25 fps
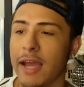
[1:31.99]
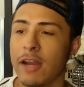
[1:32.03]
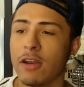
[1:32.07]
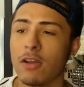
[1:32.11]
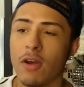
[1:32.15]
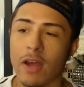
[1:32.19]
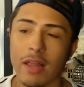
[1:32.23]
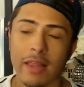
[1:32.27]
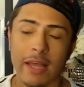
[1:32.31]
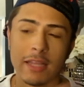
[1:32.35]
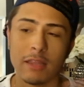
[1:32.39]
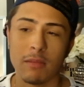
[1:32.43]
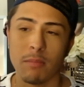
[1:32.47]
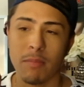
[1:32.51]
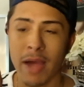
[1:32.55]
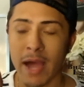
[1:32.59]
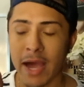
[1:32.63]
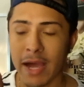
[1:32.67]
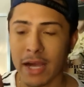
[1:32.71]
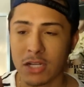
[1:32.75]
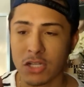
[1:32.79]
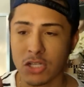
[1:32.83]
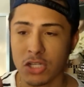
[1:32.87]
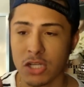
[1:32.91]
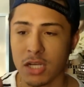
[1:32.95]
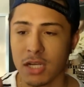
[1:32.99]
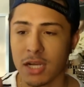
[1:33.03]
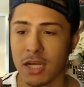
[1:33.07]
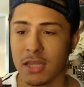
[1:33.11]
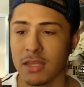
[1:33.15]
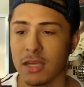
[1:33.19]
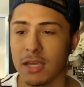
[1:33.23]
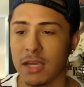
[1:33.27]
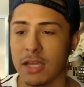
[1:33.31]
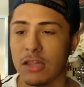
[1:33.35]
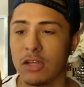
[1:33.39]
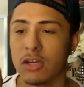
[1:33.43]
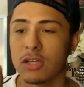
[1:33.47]
I don't know, I like the packaging. I
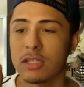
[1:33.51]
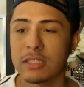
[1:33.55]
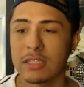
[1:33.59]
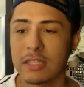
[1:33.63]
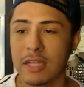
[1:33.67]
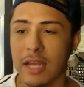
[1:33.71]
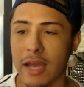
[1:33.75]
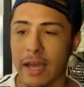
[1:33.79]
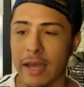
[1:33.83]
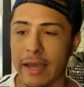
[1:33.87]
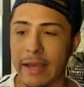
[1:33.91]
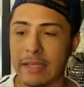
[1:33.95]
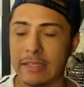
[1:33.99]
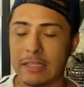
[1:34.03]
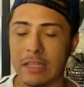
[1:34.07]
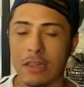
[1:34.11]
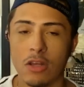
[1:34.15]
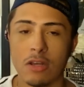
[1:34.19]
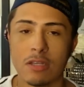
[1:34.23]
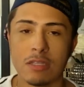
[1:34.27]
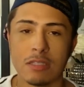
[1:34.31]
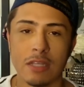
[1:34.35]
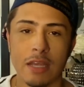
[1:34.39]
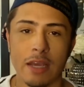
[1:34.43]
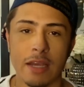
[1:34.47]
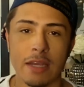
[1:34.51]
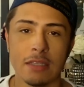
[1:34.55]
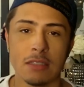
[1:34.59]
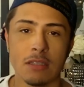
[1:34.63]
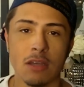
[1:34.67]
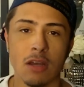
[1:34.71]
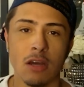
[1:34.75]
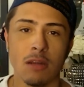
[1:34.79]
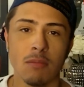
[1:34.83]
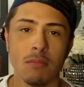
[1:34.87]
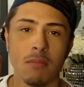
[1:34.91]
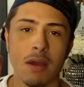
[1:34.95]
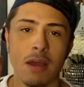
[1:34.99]
think it looks nice. It looks
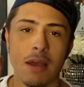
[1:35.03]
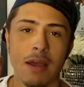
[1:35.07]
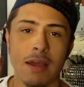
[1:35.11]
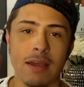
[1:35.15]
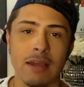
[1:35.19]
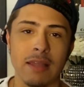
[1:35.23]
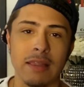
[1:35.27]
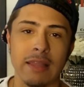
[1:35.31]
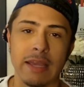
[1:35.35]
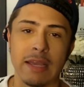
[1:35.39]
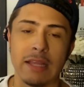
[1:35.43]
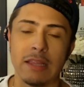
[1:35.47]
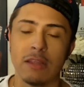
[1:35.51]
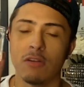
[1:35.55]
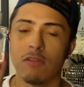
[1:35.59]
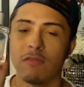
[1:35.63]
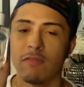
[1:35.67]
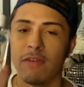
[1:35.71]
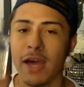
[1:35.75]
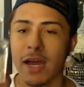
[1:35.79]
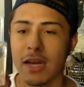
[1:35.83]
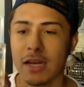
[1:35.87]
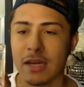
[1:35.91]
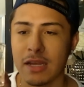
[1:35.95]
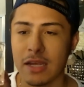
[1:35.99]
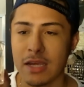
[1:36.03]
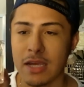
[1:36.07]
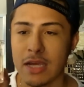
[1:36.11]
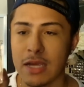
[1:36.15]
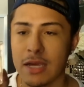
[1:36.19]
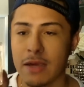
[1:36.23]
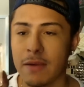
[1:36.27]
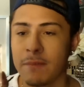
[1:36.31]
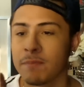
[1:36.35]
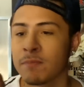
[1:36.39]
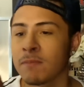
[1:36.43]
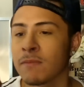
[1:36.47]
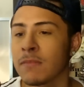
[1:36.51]
nice on my like little
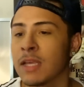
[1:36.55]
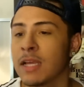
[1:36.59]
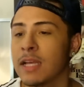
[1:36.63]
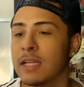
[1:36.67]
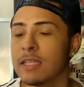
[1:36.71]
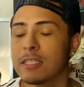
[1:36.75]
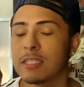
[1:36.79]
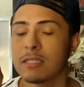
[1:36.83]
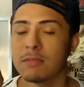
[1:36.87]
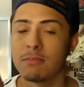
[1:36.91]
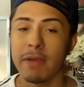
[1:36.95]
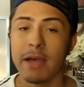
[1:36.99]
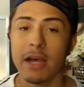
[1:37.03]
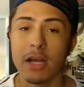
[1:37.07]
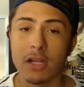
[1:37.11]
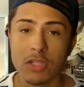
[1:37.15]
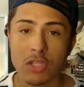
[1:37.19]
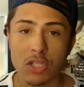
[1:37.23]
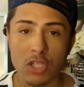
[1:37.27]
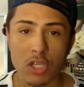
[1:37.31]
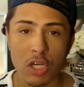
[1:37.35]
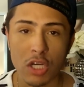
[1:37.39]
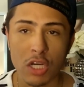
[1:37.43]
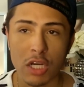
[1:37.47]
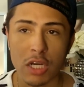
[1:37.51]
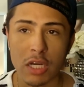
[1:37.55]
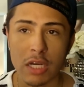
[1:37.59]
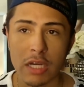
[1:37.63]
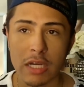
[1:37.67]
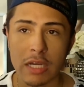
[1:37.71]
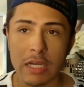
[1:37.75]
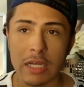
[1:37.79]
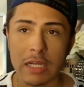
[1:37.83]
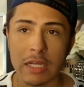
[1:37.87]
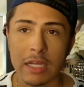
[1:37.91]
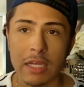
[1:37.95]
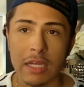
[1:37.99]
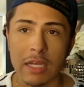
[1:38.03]
vanity. It smells
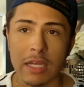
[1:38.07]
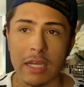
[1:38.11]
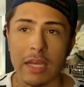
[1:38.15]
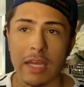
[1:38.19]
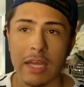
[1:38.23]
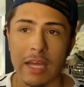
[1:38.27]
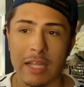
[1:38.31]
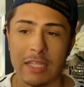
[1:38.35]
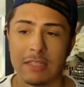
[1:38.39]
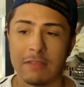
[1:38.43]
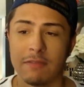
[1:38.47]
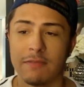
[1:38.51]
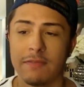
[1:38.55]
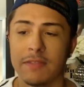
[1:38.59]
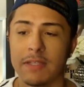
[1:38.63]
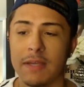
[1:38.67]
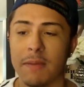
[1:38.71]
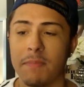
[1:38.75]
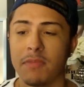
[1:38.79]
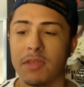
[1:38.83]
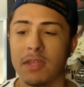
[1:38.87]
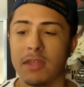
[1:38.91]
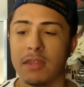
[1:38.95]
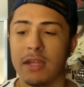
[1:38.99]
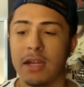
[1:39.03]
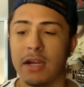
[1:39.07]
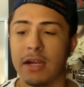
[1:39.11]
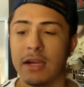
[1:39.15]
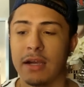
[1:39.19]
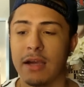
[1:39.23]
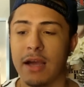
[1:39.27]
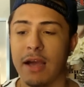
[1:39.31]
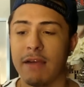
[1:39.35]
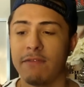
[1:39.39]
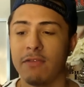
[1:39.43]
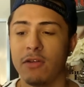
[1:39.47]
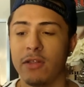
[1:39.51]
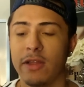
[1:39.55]
good. It's something that
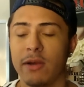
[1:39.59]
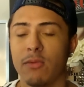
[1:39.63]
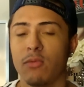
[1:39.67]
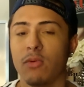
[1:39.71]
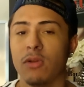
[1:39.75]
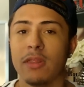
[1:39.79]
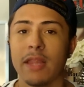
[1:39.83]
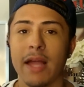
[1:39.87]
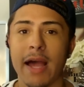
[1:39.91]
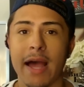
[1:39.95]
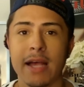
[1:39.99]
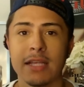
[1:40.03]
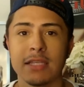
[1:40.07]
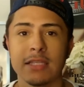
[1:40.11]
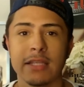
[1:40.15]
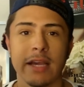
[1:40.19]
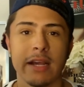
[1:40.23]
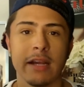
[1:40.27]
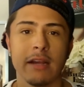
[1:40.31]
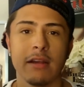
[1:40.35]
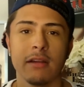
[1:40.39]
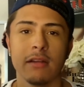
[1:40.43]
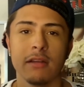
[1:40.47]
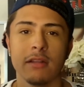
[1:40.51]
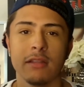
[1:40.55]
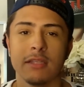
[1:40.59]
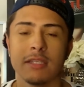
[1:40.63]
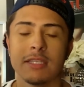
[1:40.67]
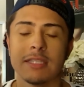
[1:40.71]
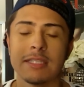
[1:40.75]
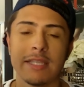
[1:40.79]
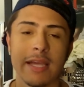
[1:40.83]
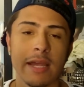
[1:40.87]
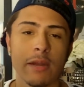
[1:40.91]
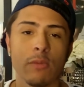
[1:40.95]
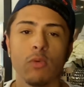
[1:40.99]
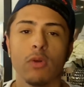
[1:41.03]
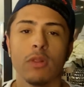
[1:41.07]
I feel like will last. Like the
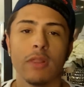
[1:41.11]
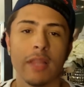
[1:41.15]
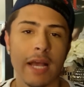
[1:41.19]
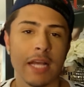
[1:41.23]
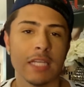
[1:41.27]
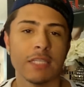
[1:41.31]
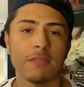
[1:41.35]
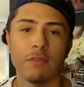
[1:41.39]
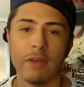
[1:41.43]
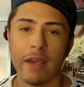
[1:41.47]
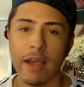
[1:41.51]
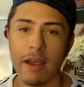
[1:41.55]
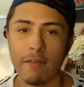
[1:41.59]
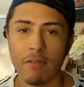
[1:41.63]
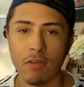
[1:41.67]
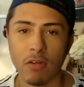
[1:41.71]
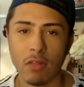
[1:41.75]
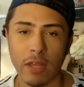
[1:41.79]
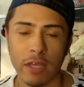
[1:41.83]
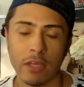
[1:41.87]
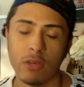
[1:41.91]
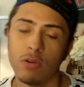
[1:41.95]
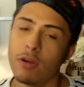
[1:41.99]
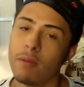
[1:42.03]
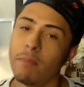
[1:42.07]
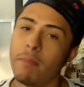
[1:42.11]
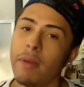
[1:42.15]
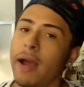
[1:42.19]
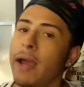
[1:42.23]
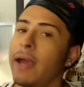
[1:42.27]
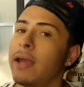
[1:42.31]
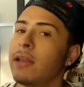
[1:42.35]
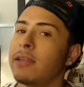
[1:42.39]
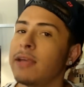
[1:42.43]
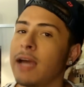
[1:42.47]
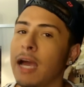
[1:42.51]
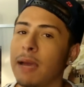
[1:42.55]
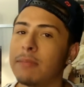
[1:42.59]
scent will last forever. Like you could
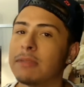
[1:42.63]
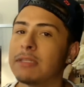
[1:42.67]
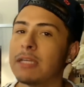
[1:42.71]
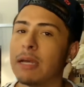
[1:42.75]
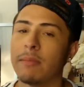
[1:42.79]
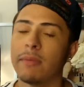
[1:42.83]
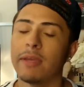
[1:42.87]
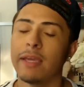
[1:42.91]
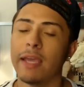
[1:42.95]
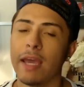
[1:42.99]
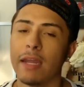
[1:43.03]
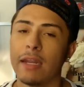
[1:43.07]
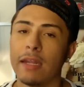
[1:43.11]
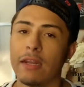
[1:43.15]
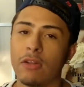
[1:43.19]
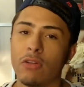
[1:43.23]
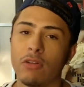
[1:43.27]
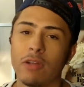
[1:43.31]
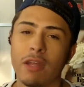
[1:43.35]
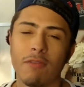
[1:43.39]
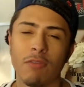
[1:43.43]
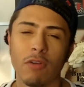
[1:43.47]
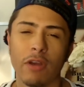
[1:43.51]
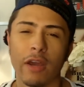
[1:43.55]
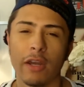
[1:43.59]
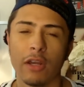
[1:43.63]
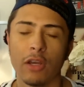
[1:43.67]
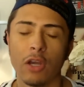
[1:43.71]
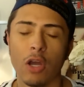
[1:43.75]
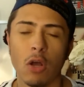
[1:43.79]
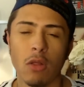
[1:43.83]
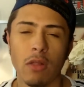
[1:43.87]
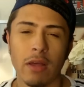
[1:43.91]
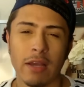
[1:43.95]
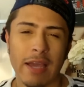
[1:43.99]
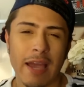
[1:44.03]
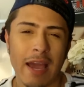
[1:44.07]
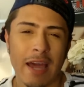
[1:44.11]
buy it time and time again, and it'll never kind of
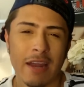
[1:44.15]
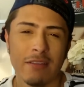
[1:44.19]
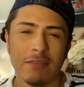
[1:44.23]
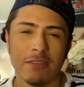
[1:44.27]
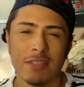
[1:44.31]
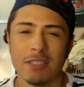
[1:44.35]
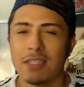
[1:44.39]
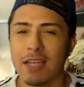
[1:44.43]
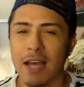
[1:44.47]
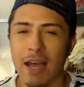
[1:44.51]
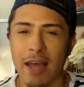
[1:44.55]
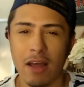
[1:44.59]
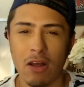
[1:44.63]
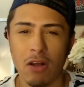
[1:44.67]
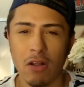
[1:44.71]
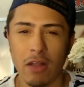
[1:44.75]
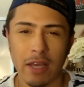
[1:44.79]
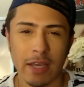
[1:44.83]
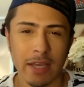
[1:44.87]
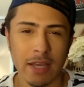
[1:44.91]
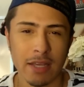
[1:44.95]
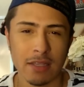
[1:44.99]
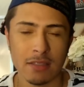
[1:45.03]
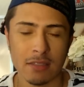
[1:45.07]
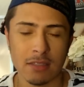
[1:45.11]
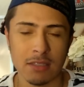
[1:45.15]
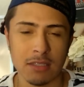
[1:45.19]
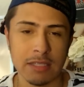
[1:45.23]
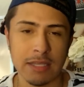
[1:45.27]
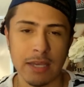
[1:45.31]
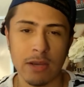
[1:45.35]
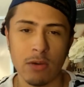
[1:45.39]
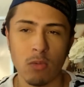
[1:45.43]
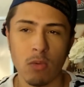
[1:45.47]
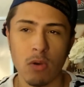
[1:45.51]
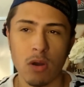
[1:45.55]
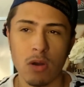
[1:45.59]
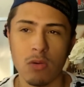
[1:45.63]
go like out of style. I guess the
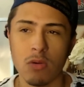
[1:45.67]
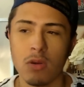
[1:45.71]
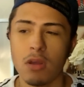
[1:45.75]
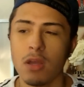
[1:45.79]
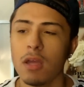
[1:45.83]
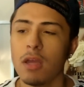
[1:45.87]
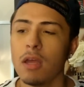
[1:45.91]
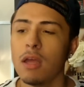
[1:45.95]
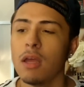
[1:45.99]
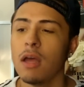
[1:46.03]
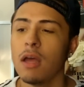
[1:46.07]
scent won't.